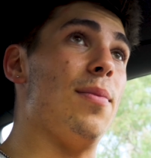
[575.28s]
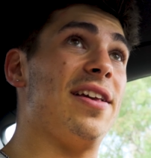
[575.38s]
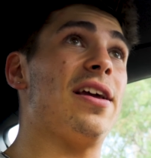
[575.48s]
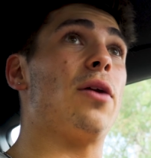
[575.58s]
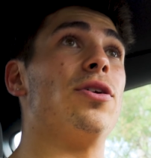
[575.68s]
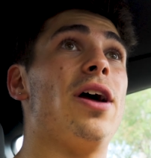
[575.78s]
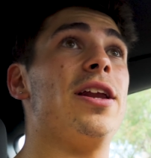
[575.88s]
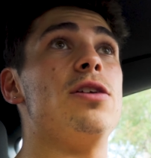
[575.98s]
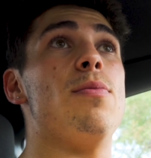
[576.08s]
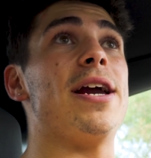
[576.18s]
It may sound
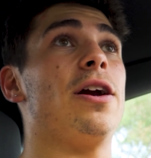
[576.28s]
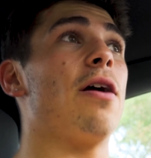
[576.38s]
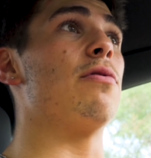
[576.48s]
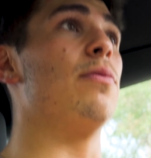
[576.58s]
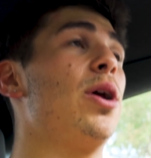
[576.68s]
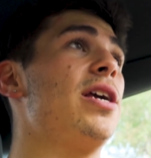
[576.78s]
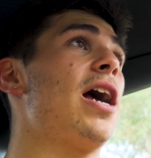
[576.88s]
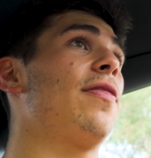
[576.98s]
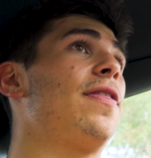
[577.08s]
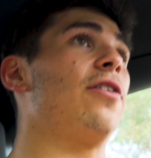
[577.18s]
redundant, you might hear everybody
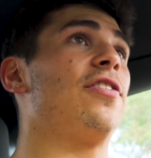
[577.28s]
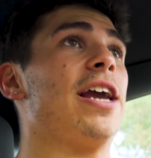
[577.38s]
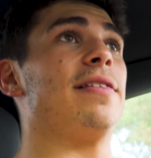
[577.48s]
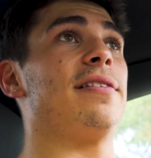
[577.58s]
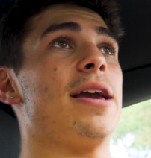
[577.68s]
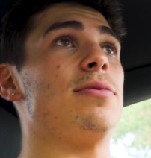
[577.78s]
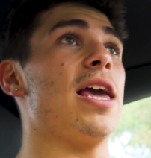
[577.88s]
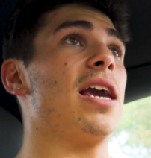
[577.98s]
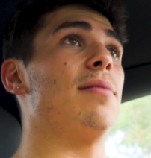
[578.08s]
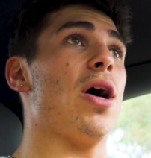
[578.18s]
out there saying the same
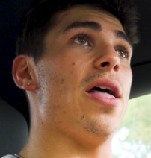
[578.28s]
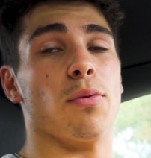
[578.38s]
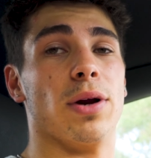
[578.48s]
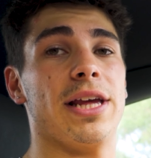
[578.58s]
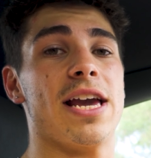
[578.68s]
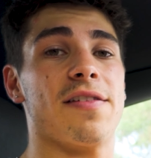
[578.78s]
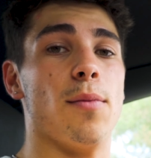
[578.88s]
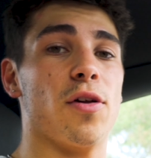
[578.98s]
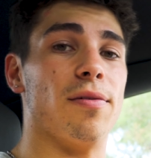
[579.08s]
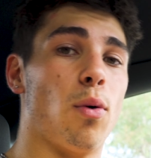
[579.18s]
thing, but it really is the
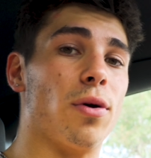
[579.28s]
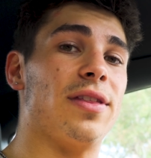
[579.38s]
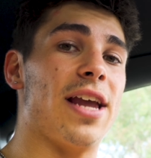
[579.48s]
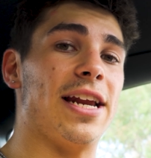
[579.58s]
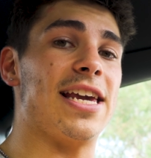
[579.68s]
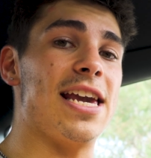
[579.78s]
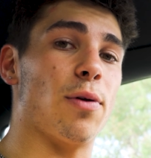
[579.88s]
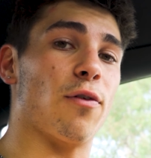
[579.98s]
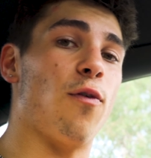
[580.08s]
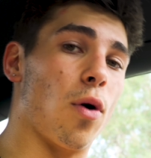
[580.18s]
most important thing to keep
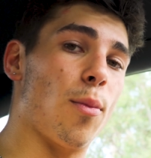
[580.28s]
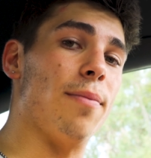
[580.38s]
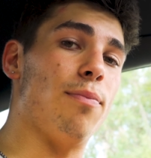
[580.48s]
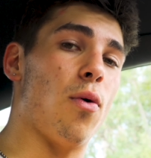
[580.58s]
your form on